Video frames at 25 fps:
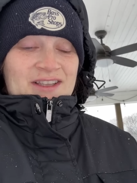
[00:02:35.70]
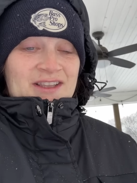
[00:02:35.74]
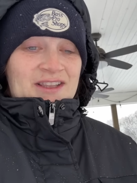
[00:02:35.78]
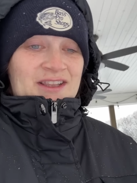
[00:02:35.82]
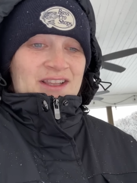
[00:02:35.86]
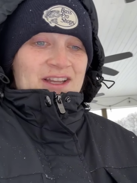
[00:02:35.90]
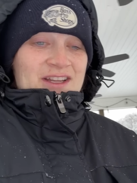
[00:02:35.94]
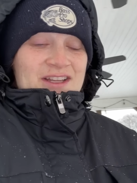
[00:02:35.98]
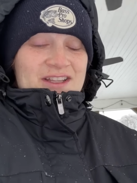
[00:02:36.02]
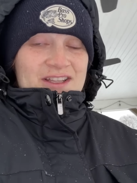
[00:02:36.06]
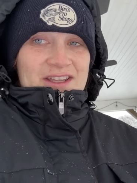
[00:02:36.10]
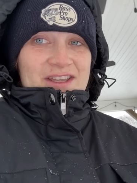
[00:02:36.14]

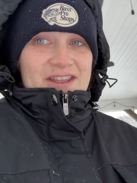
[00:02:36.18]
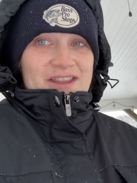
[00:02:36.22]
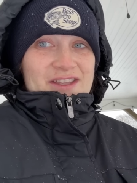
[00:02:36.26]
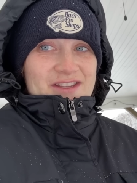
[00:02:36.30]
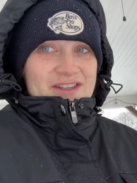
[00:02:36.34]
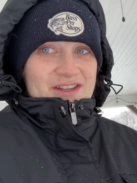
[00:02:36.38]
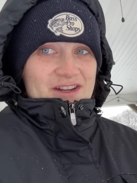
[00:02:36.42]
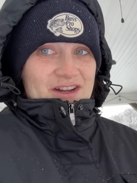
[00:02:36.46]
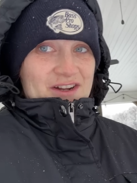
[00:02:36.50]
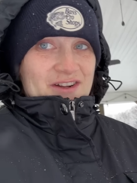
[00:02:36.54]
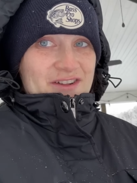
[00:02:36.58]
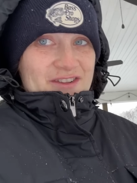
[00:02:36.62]
Luckily, the
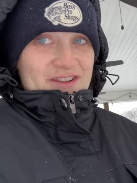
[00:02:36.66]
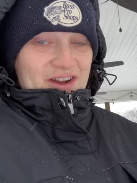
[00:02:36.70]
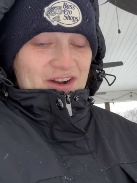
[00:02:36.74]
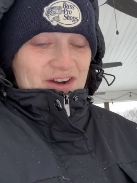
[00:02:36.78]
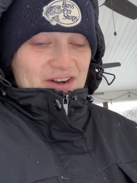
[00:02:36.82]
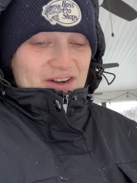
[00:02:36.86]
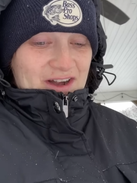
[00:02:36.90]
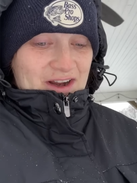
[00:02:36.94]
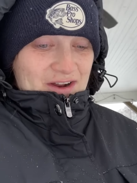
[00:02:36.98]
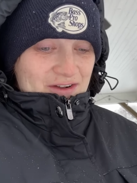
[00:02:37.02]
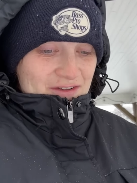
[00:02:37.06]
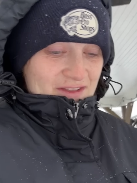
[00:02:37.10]
dogs
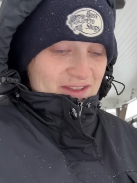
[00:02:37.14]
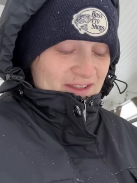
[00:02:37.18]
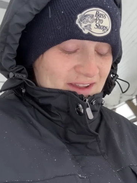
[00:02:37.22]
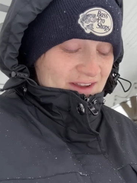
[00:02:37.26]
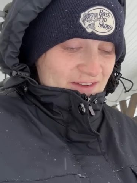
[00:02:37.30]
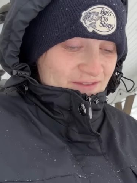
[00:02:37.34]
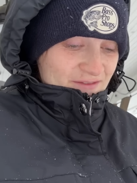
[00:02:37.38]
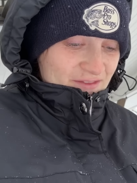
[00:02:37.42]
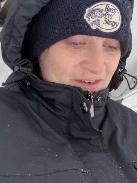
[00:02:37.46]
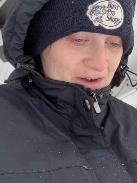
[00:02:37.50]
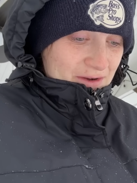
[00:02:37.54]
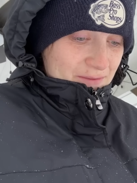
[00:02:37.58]
aren't
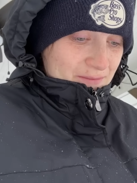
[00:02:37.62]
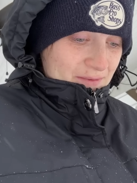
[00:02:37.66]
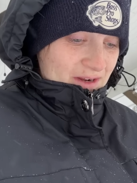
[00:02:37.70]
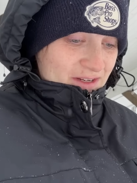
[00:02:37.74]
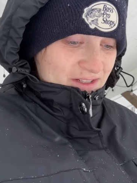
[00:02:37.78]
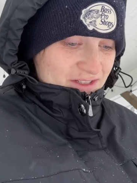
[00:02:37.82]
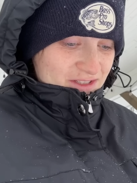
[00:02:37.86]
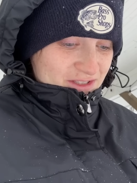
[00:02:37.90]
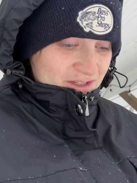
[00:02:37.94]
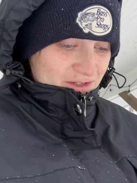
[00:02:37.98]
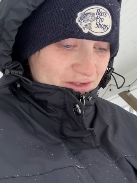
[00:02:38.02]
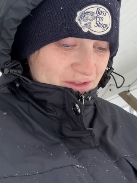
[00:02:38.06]
outside very
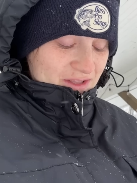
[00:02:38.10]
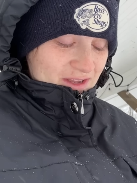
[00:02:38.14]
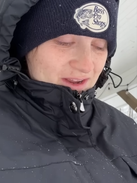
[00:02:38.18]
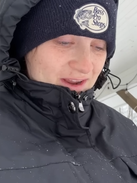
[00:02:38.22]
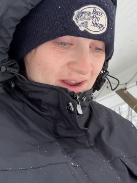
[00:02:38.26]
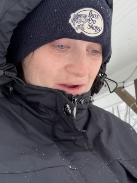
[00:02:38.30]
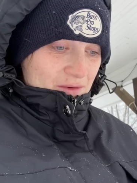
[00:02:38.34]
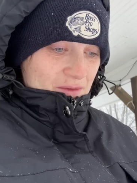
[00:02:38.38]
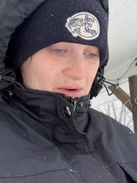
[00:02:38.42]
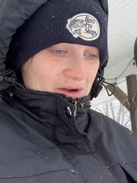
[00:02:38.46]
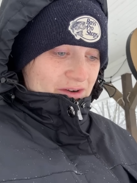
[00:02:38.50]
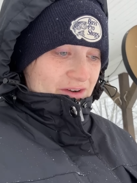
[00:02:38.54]
much, so they
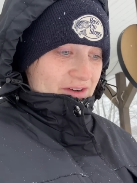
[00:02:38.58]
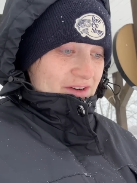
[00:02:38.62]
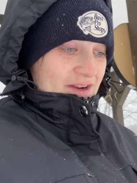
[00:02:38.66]
got water